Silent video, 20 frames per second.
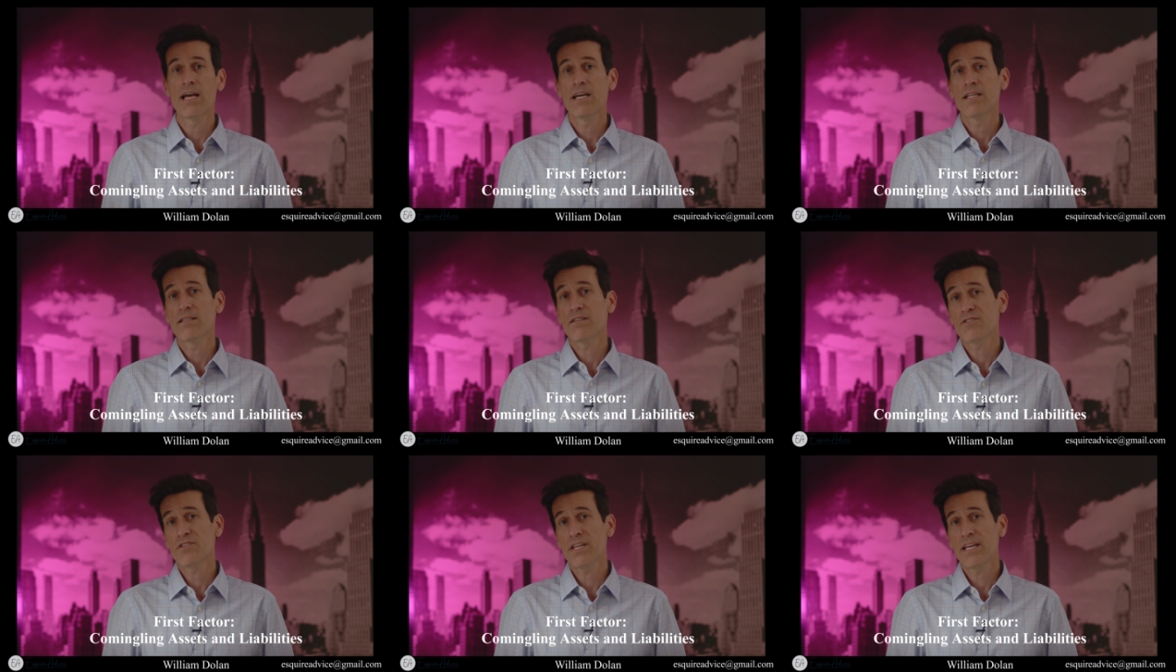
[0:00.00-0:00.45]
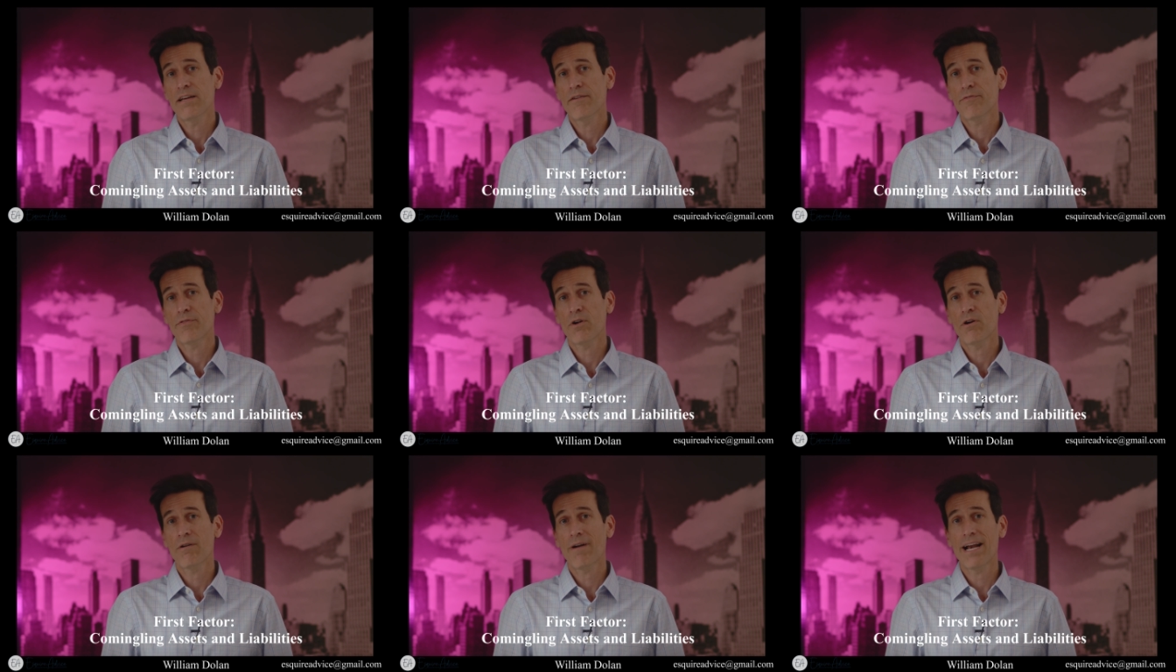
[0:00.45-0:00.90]
to see if
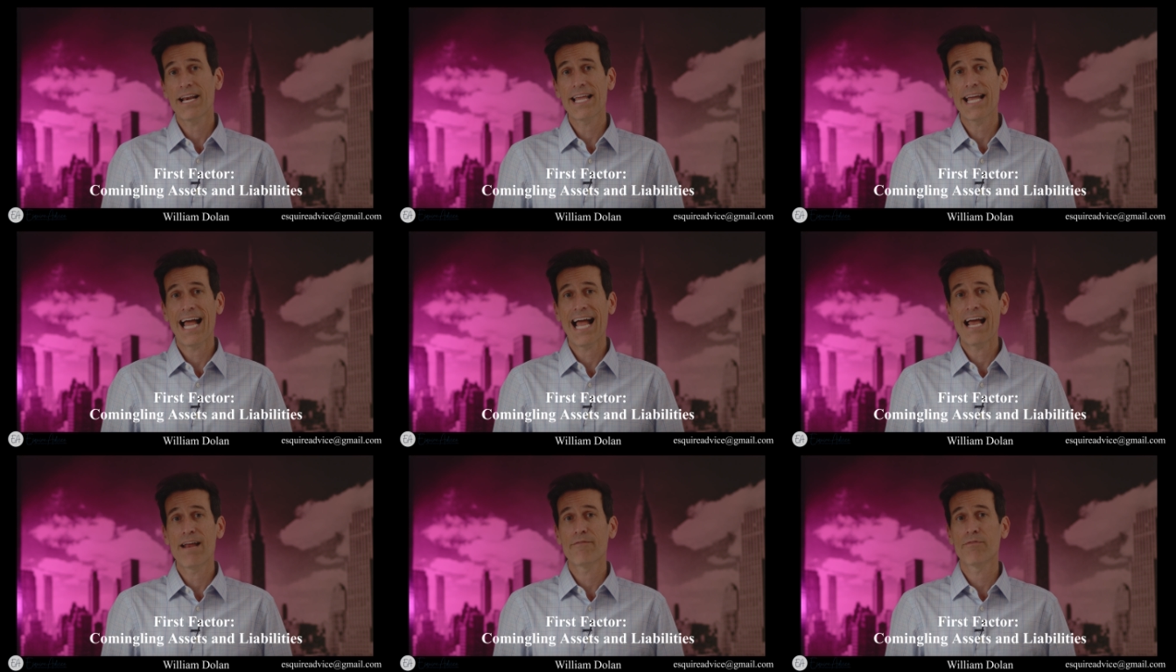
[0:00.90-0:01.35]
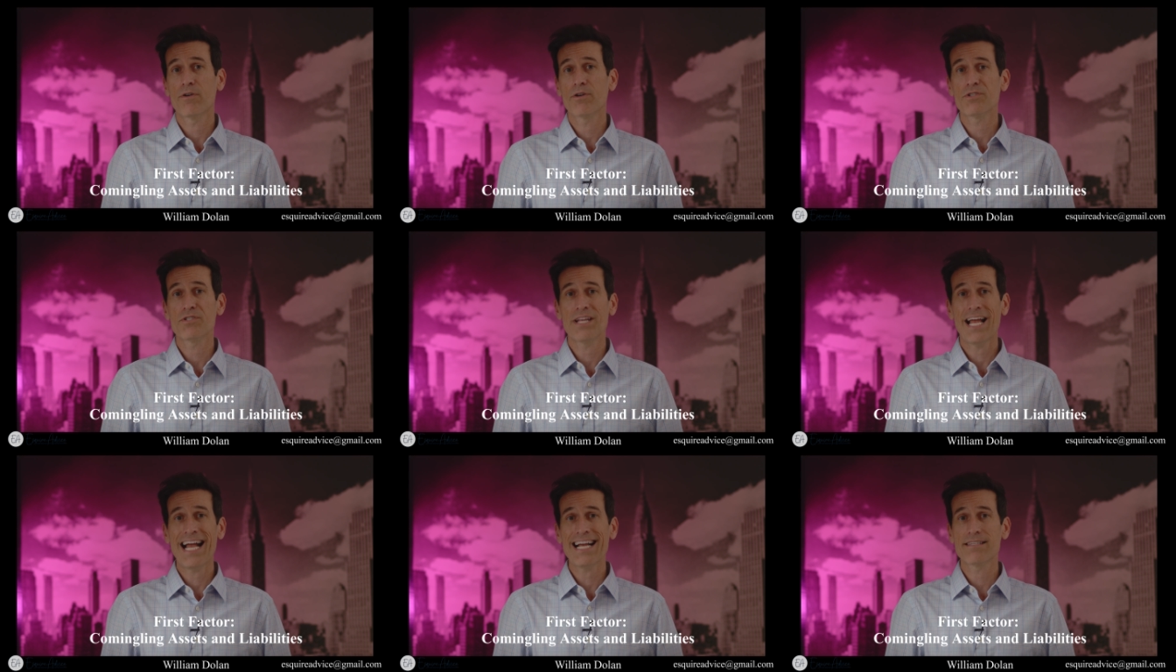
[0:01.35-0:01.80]
there are any
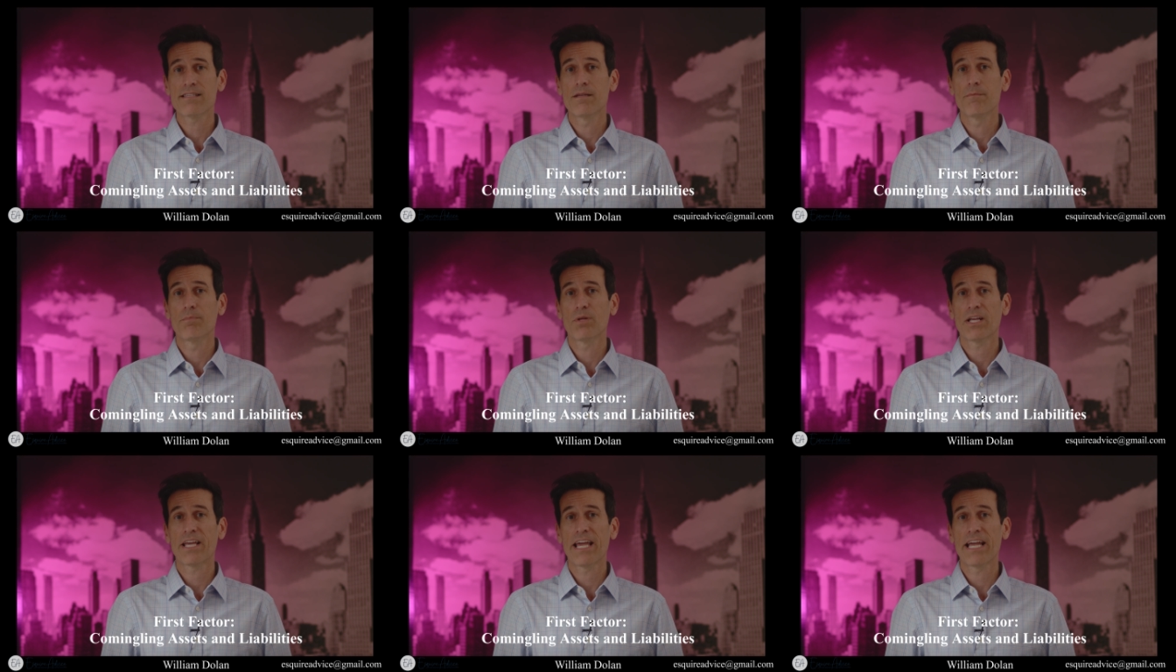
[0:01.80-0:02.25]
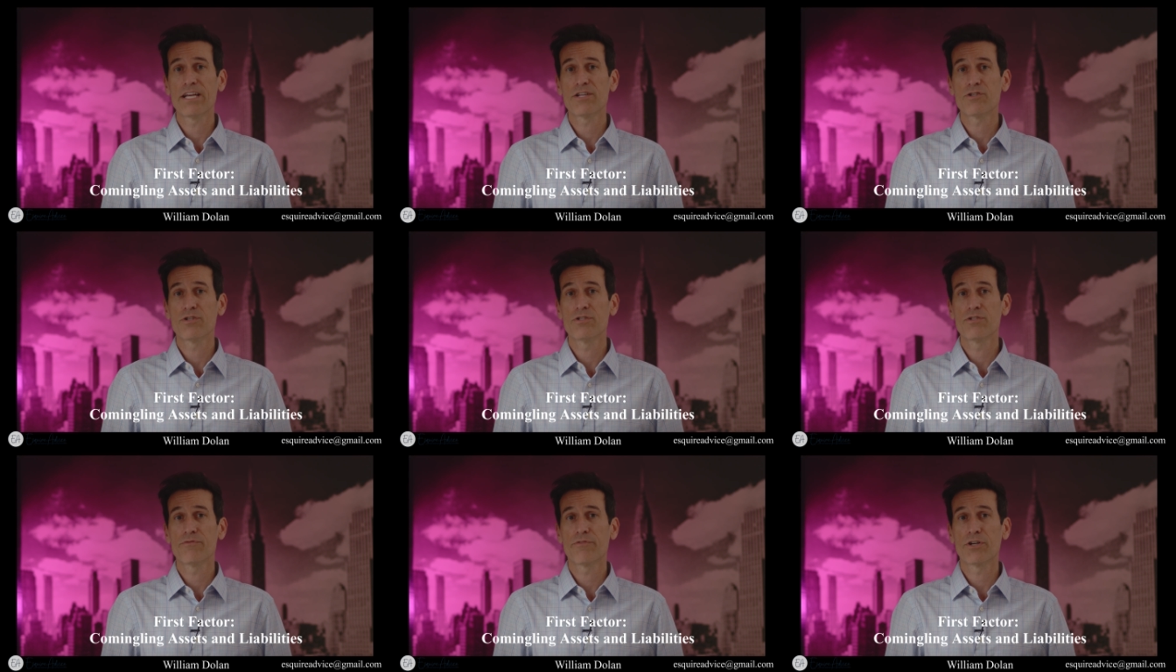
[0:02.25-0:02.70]
adverse tax
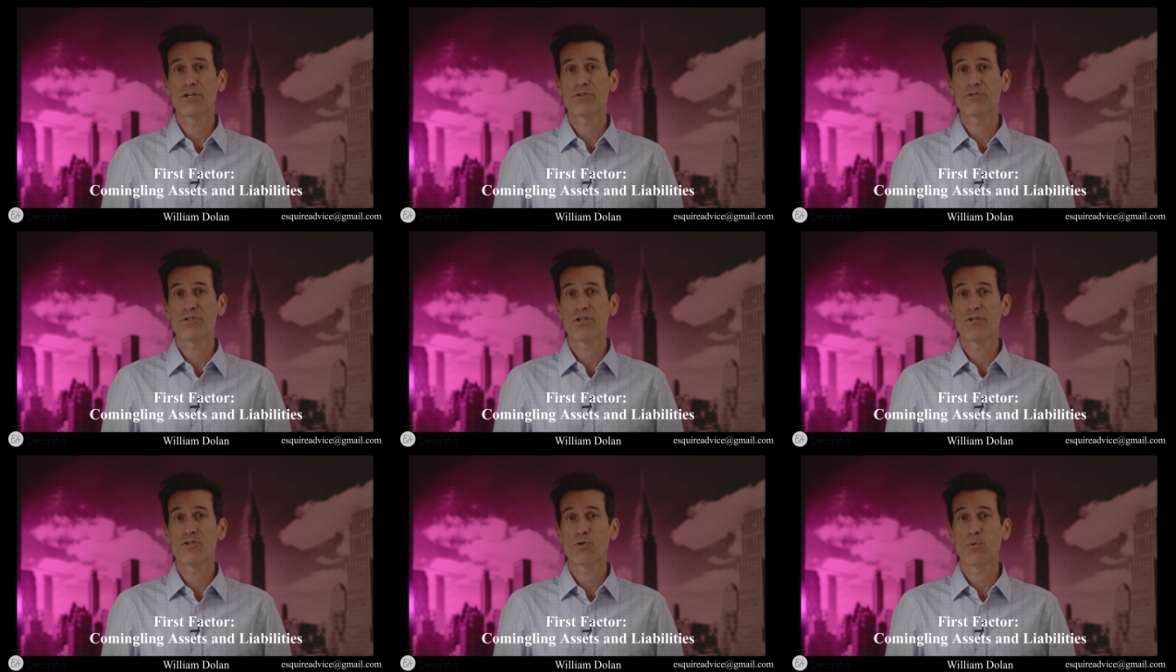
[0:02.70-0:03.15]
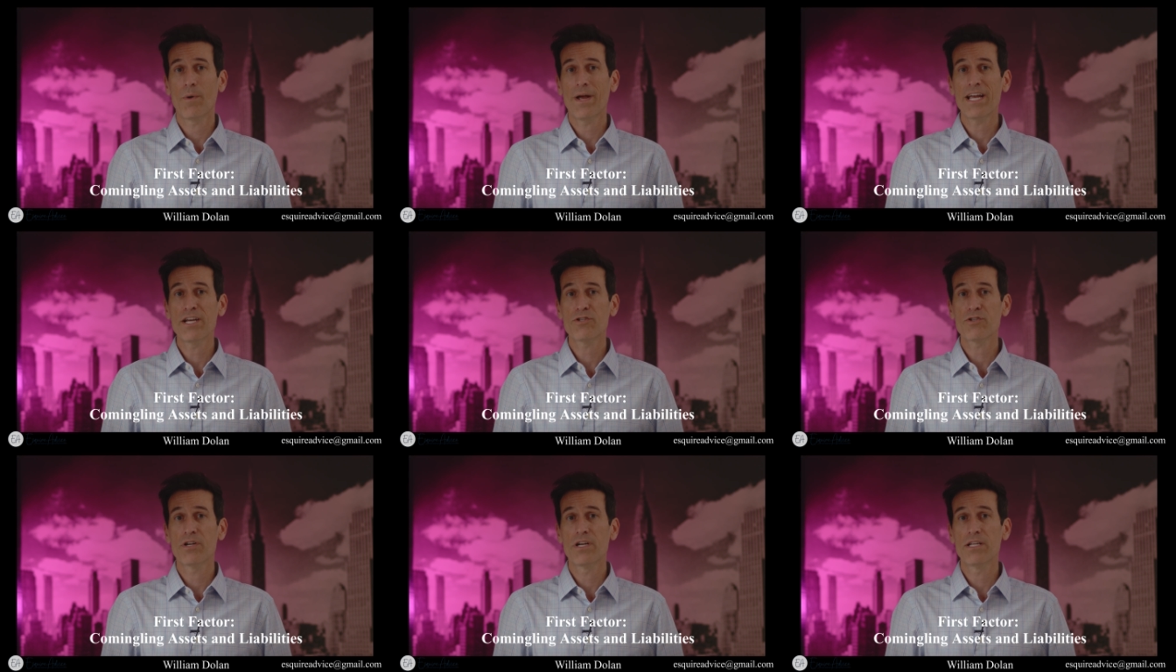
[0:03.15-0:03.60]
implications for your
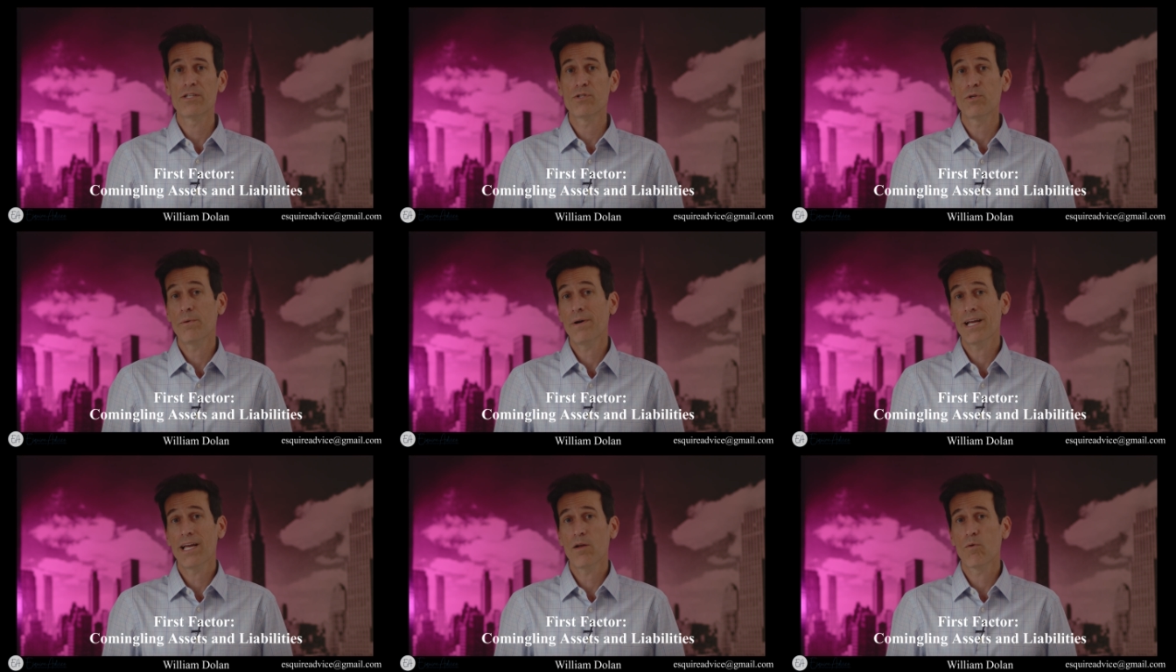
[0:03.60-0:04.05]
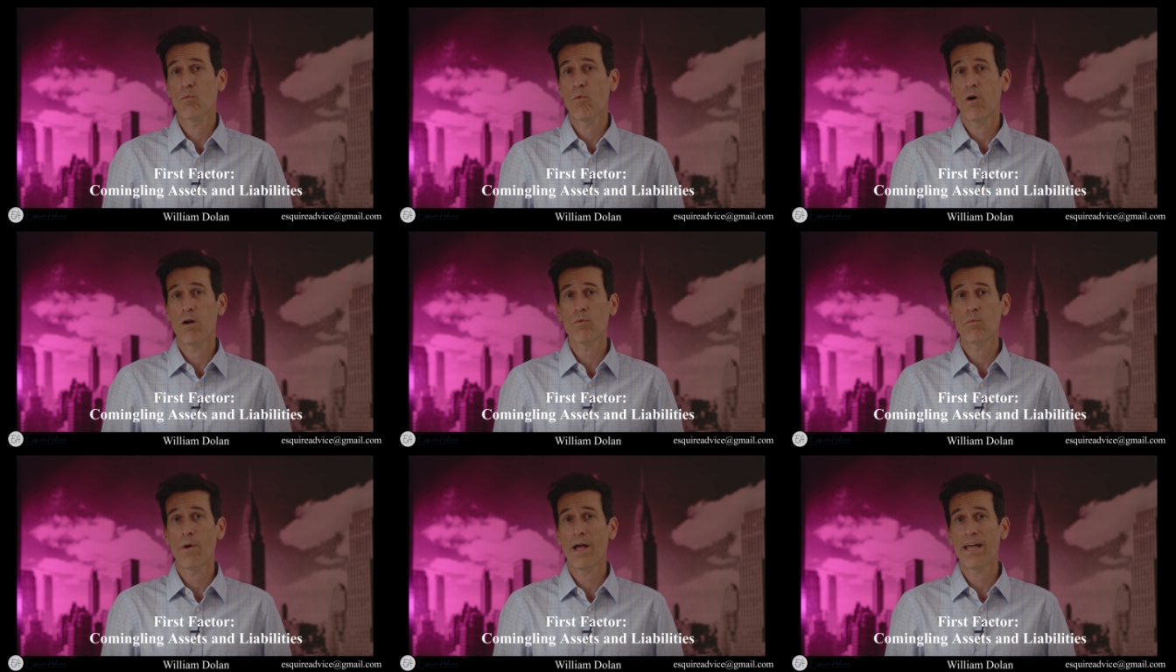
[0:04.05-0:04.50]
situation in doing it
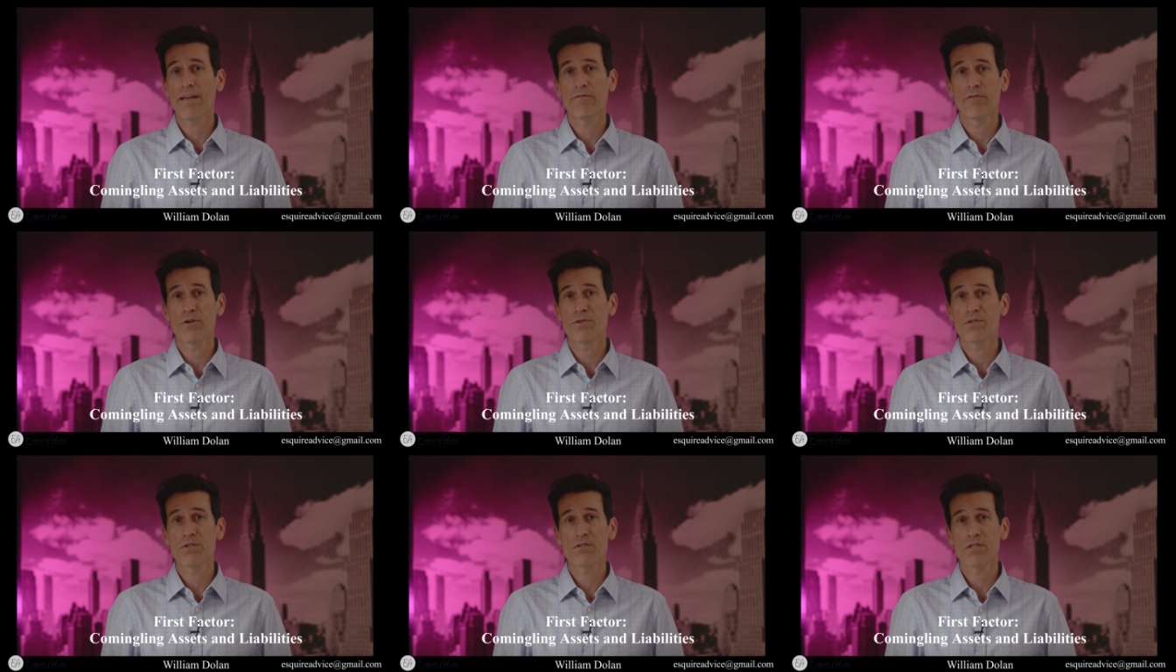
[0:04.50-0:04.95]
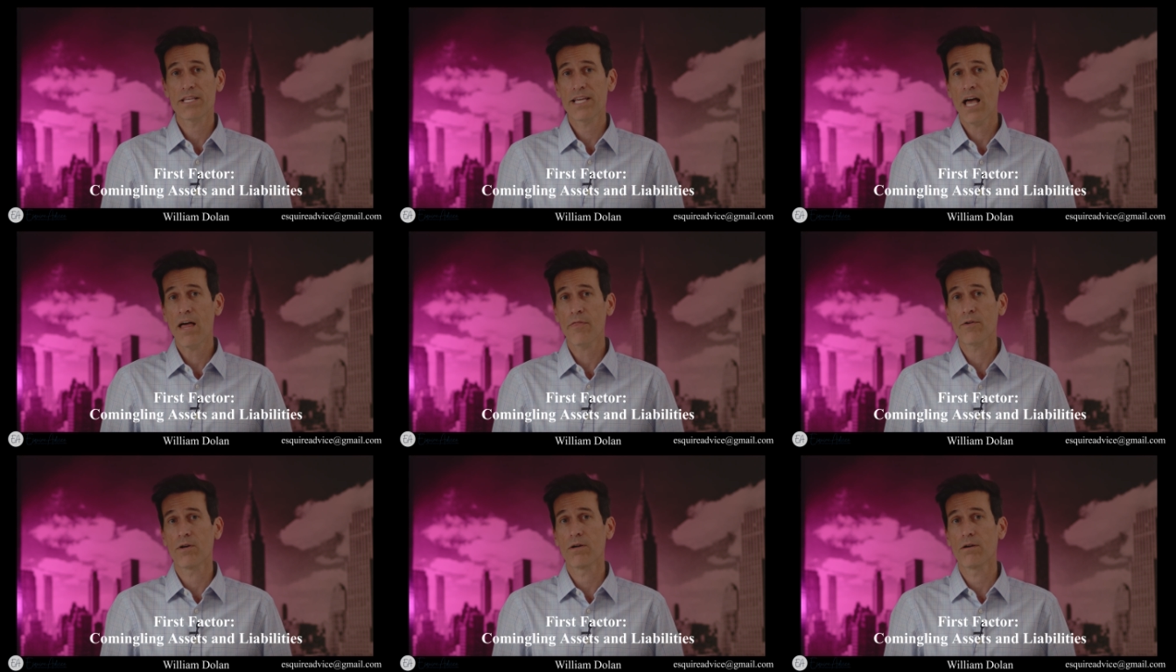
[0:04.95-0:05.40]
one way versus the
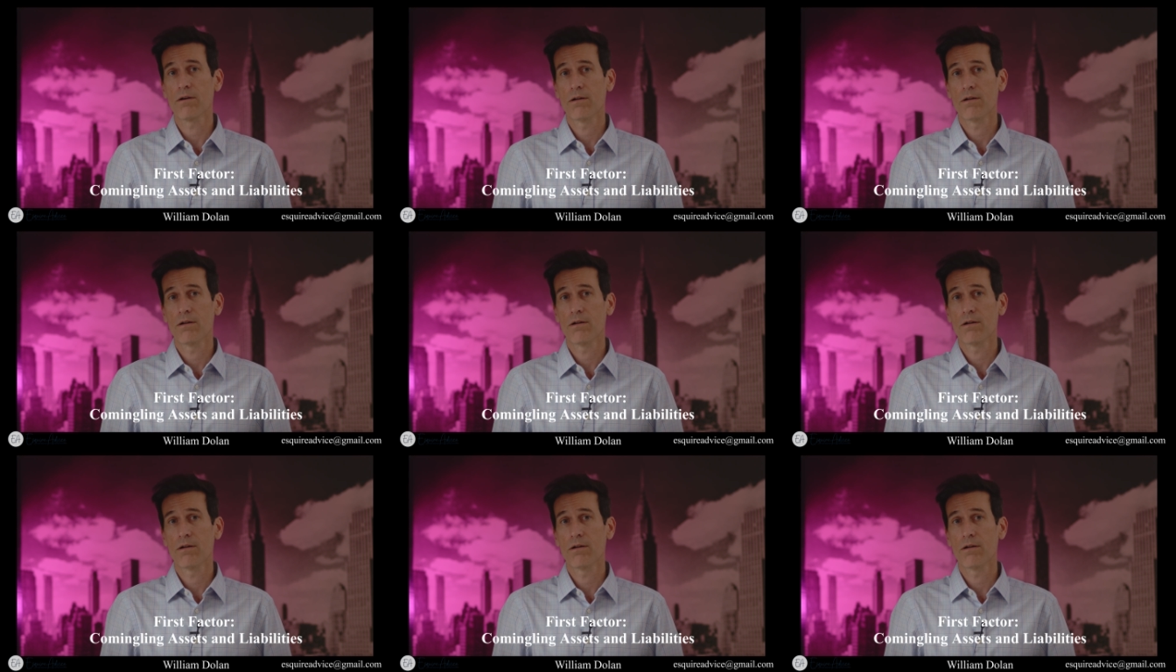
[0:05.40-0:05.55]
other.